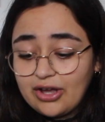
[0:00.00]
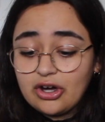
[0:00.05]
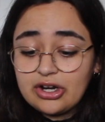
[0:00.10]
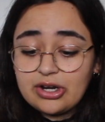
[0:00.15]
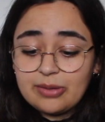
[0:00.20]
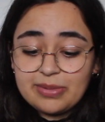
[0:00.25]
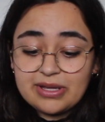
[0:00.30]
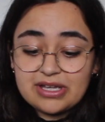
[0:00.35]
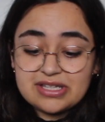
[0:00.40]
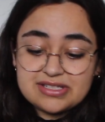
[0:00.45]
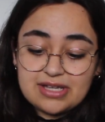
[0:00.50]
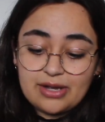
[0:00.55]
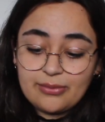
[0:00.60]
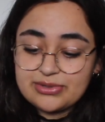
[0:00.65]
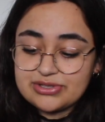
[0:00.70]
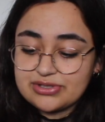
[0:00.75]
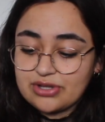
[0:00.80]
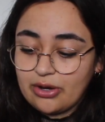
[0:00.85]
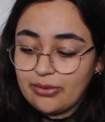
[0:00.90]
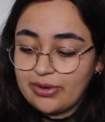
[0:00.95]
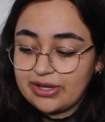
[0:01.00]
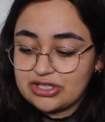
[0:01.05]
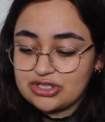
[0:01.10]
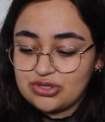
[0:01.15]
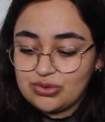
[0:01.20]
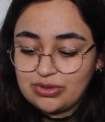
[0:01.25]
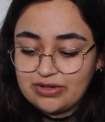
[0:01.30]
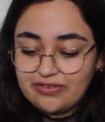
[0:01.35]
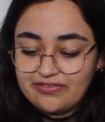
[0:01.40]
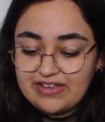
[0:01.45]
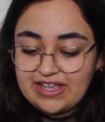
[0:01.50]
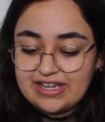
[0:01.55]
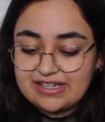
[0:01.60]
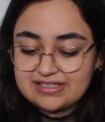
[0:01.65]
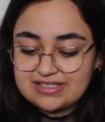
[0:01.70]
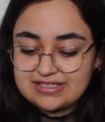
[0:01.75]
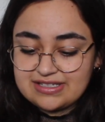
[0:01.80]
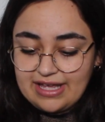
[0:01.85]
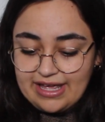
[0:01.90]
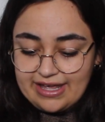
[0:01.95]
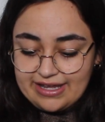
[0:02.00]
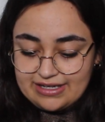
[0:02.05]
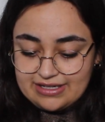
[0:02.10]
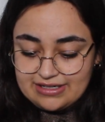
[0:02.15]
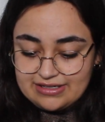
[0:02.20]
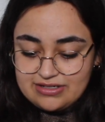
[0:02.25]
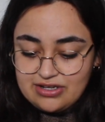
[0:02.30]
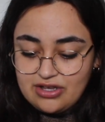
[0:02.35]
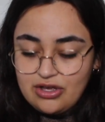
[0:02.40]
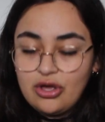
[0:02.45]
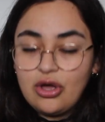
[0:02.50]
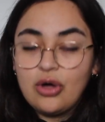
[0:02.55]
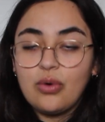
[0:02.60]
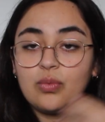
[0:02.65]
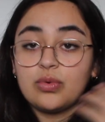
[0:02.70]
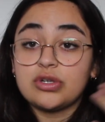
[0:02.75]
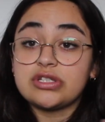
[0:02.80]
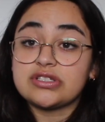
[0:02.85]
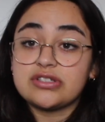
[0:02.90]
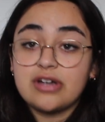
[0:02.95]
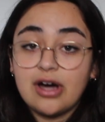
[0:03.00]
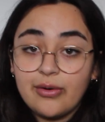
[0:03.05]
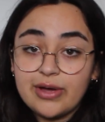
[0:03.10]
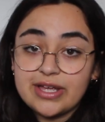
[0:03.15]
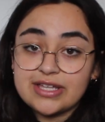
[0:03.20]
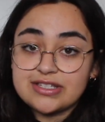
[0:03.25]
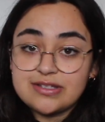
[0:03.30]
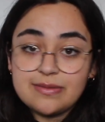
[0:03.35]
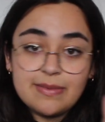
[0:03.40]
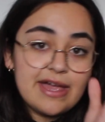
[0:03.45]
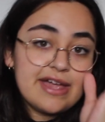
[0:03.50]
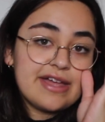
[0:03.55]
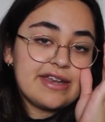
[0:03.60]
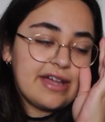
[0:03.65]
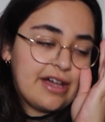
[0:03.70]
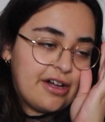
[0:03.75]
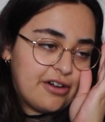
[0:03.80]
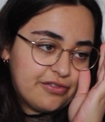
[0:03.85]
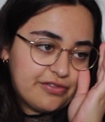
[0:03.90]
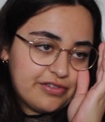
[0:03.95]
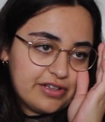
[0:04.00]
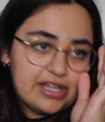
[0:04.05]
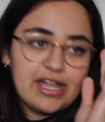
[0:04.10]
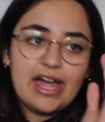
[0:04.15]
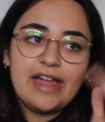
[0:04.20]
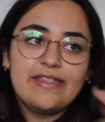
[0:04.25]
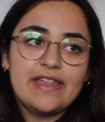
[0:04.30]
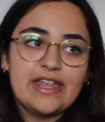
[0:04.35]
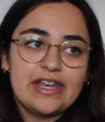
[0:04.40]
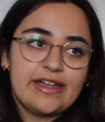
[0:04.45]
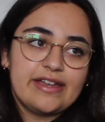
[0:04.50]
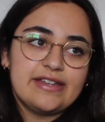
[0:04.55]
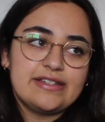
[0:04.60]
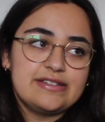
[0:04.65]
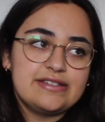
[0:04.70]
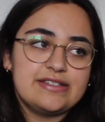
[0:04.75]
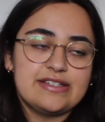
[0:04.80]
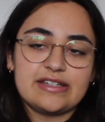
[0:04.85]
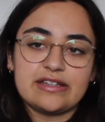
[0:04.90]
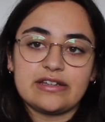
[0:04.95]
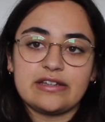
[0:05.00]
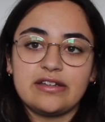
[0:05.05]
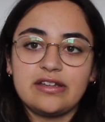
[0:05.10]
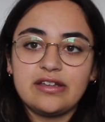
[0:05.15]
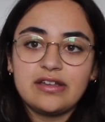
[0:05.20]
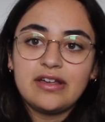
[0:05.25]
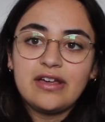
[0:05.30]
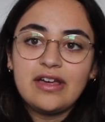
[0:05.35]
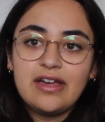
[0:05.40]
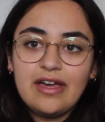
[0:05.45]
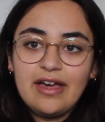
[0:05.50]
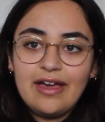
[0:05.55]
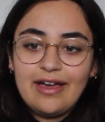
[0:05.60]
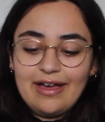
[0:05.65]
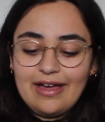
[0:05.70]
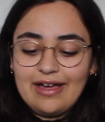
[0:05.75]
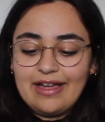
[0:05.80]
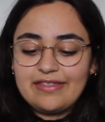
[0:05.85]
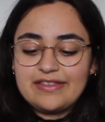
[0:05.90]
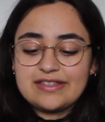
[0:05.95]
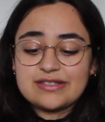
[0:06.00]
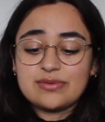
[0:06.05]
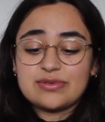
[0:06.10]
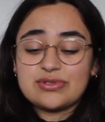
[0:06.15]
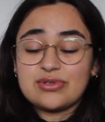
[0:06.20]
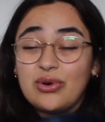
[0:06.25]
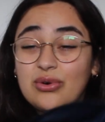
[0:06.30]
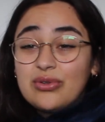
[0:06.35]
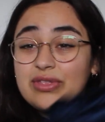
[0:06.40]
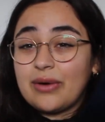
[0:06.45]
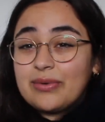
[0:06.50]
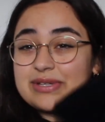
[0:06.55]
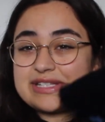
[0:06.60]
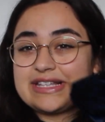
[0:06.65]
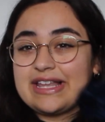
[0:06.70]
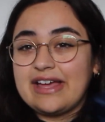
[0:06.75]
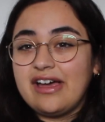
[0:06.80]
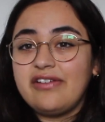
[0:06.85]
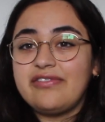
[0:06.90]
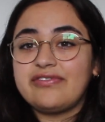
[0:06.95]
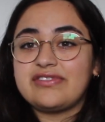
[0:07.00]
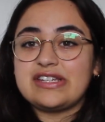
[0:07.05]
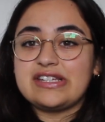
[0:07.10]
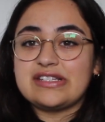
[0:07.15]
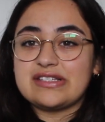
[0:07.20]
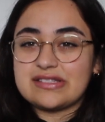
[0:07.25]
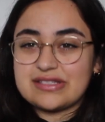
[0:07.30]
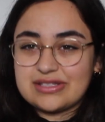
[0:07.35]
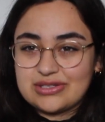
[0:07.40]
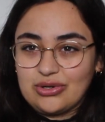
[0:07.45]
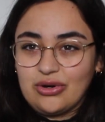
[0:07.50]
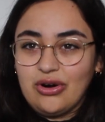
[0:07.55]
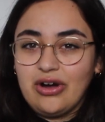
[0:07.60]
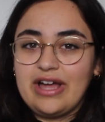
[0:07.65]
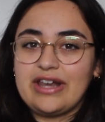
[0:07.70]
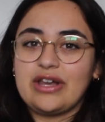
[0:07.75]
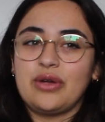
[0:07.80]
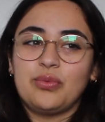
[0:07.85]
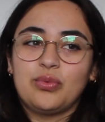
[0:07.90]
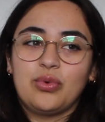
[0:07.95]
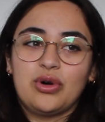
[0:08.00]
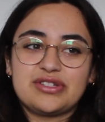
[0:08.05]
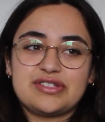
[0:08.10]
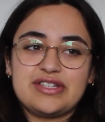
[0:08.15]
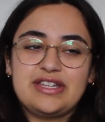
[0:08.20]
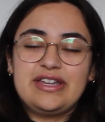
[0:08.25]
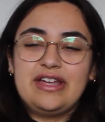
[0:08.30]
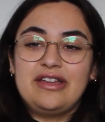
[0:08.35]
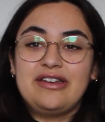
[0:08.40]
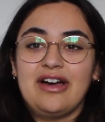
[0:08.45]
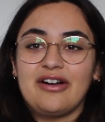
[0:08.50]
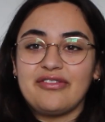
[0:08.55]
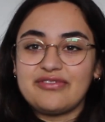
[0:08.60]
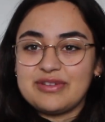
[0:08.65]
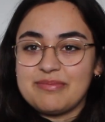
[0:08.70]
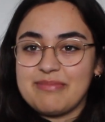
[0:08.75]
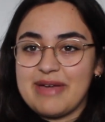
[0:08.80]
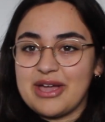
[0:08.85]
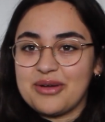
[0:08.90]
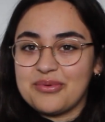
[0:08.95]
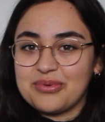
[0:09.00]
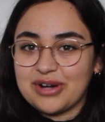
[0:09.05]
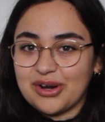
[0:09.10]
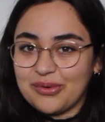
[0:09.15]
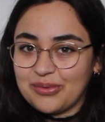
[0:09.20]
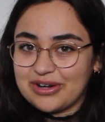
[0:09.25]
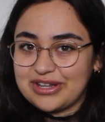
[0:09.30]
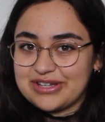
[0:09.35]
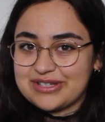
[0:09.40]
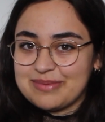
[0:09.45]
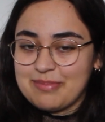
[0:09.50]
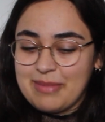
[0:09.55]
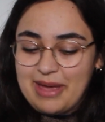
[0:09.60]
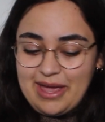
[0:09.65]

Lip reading: got it because I was going to an event and was going to make an outfit and then I didn't. This was all that was left in store and it wasn't enough to make what I wanted to